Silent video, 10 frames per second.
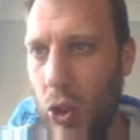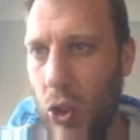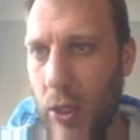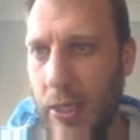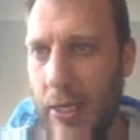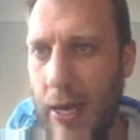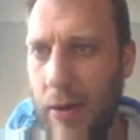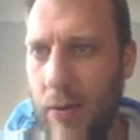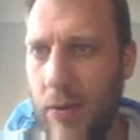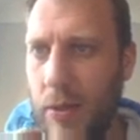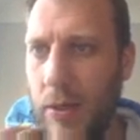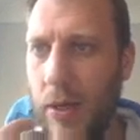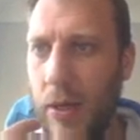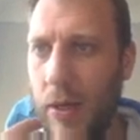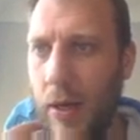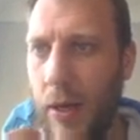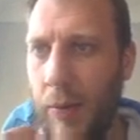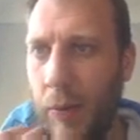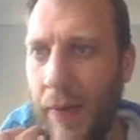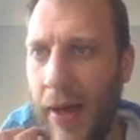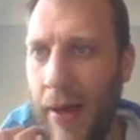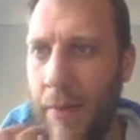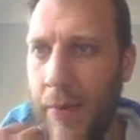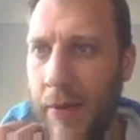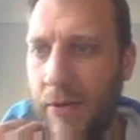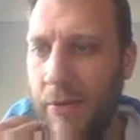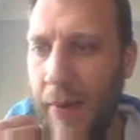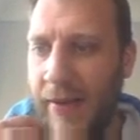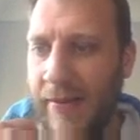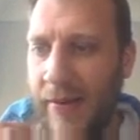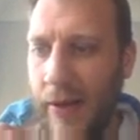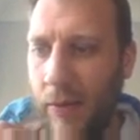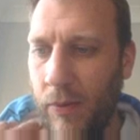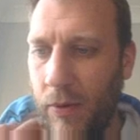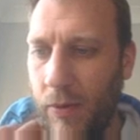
go to sounds. We want that ambient space sound.